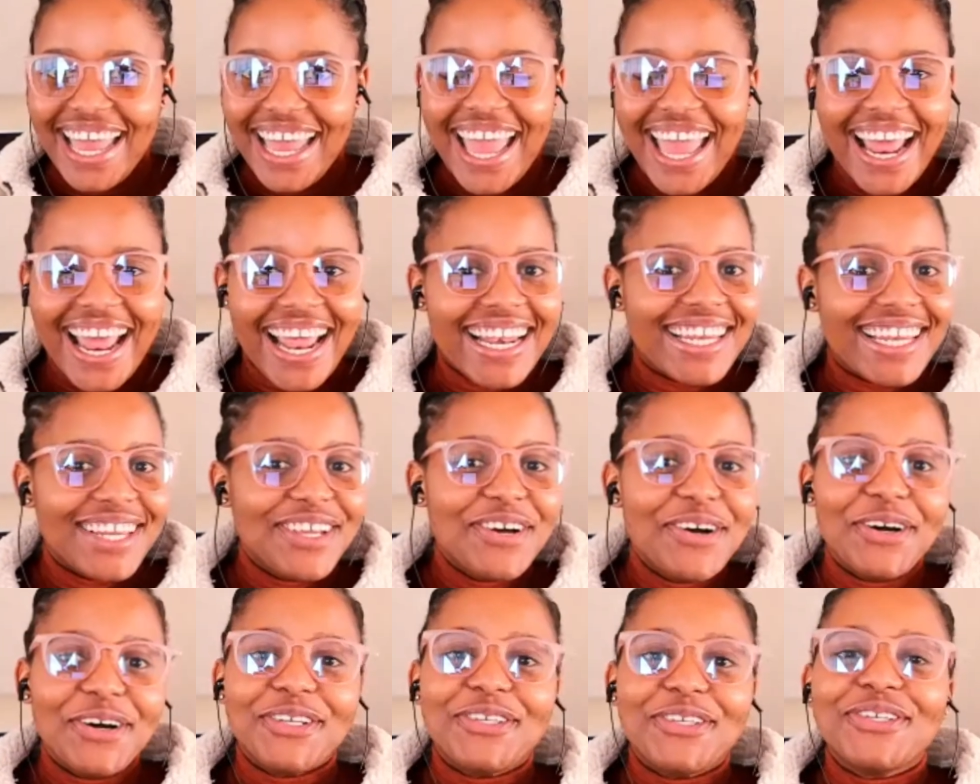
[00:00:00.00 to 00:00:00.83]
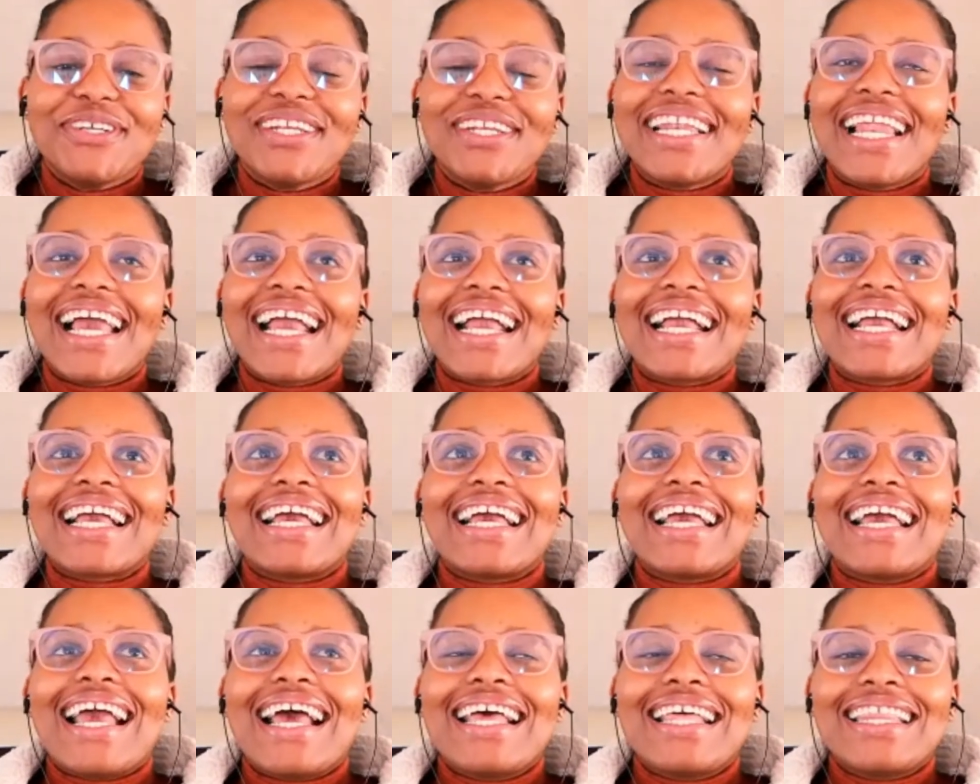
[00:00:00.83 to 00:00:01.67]
And dude, like,
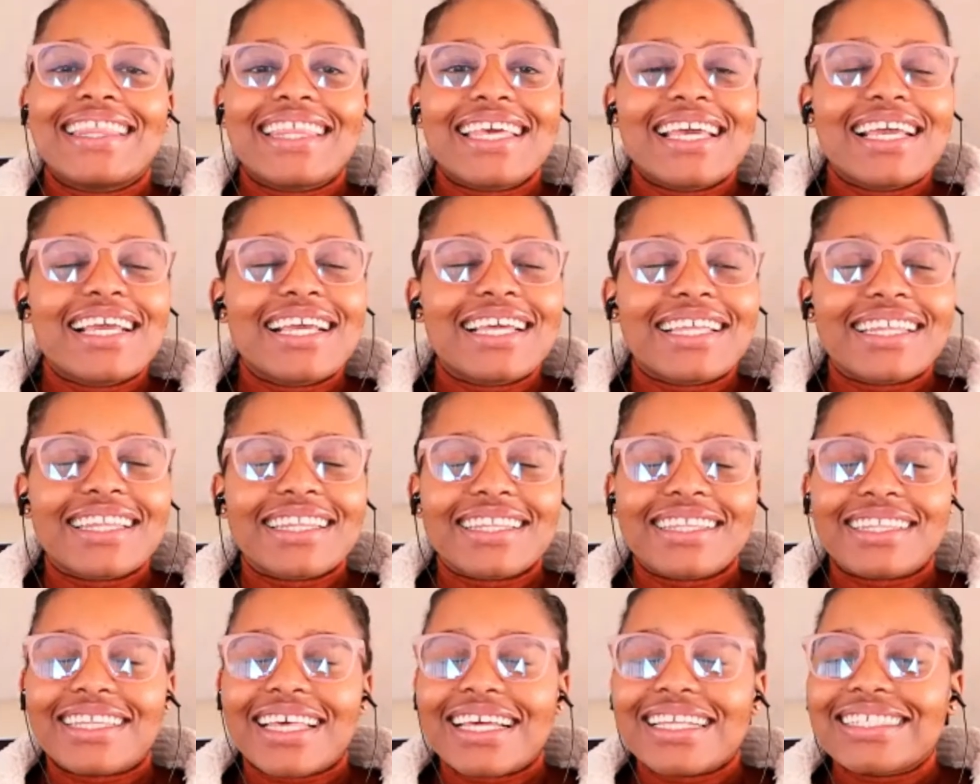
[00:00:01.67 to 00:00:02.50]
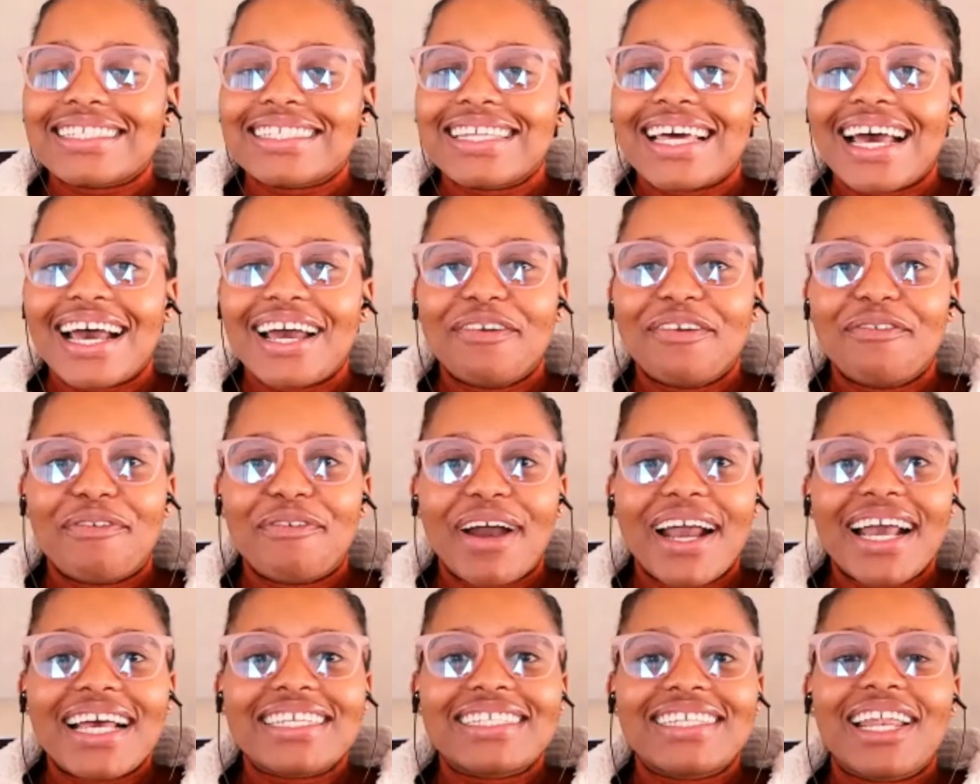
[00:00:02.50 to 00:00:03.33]
I think that's the
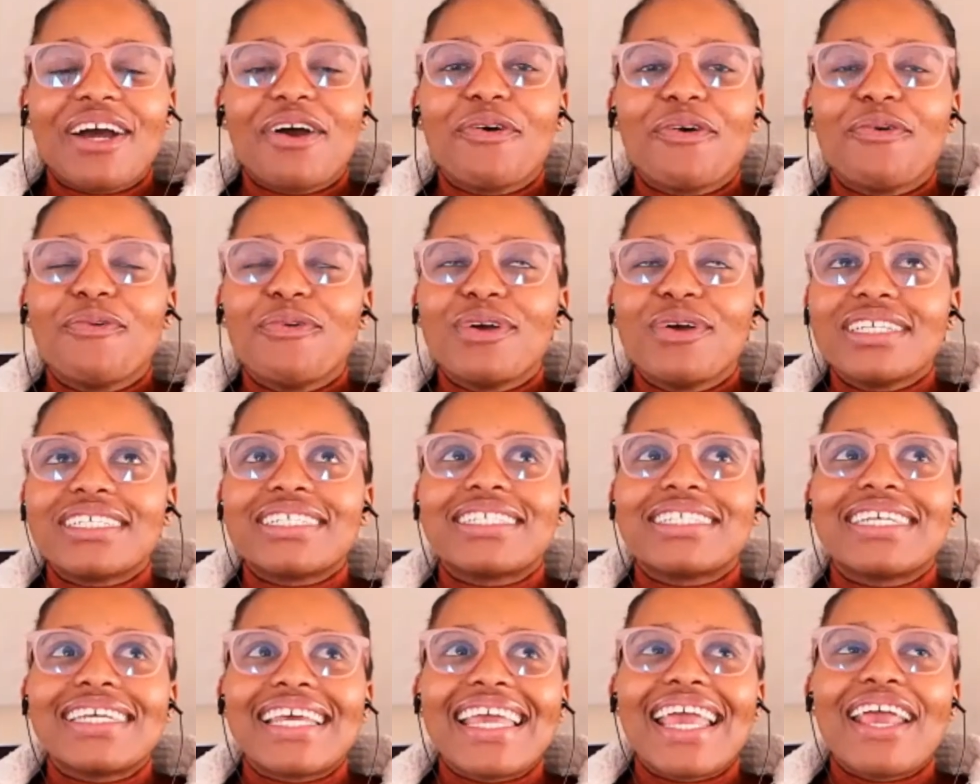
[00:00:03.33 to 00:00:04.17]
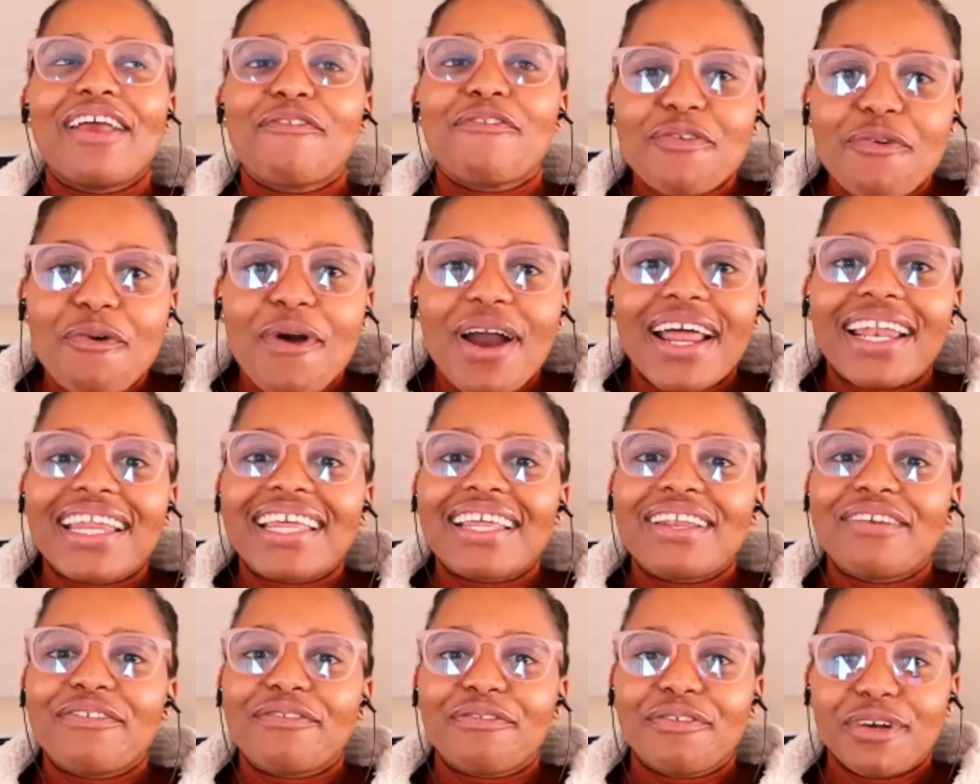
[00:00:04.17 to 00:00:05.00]
advice that I wish everyone
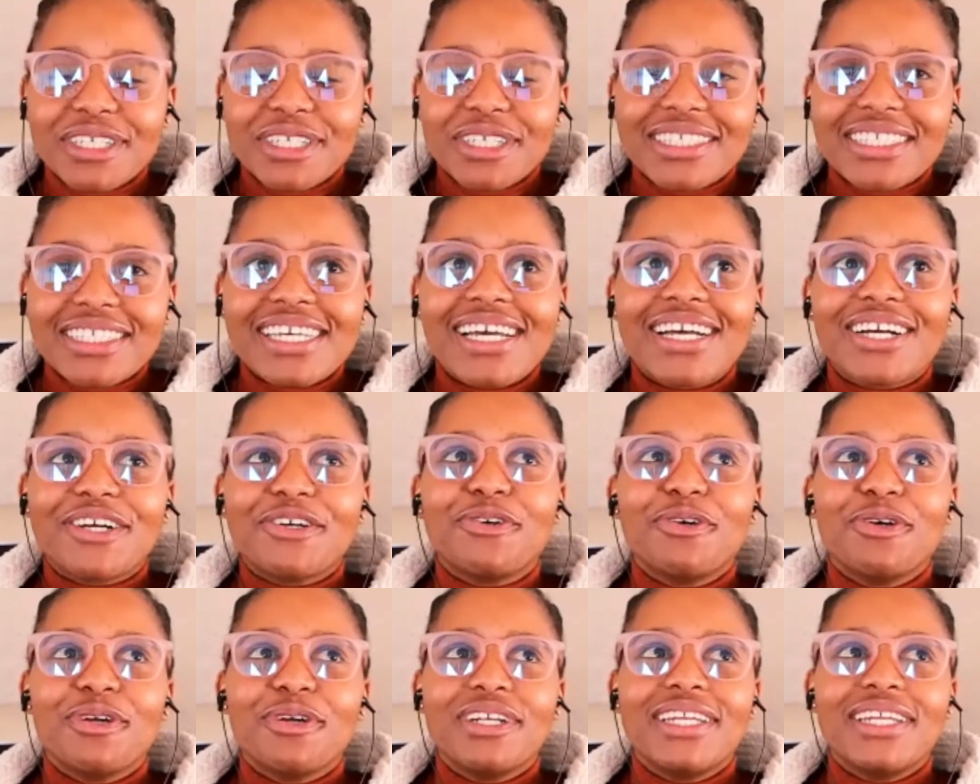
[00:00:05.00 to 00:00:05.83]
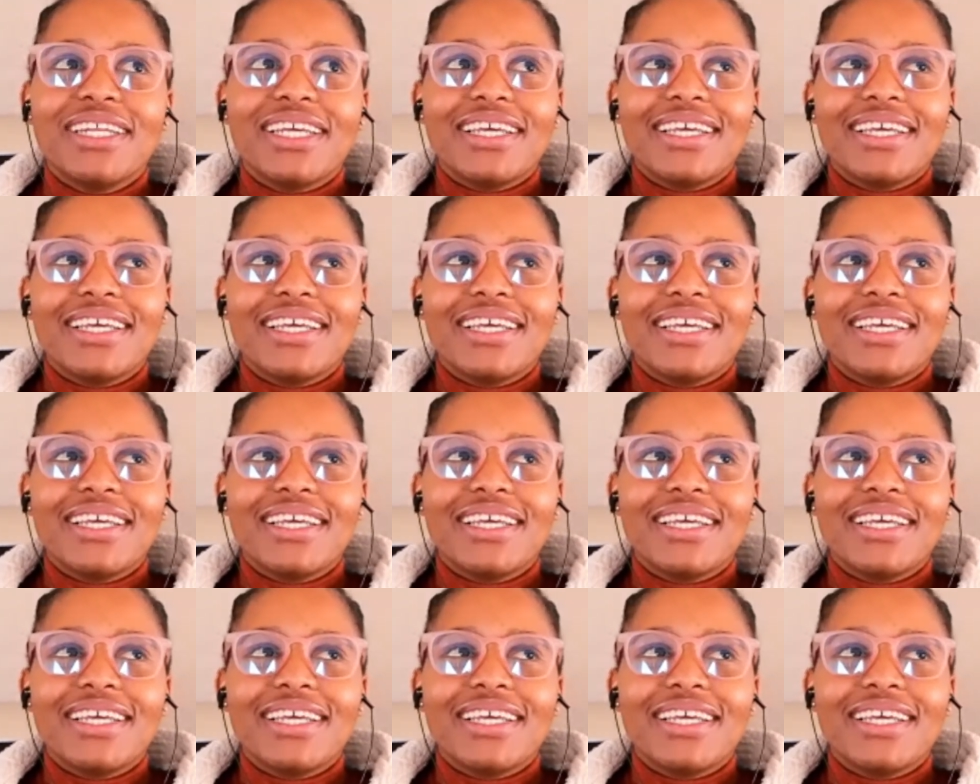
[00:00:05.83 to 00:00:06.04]
in first year could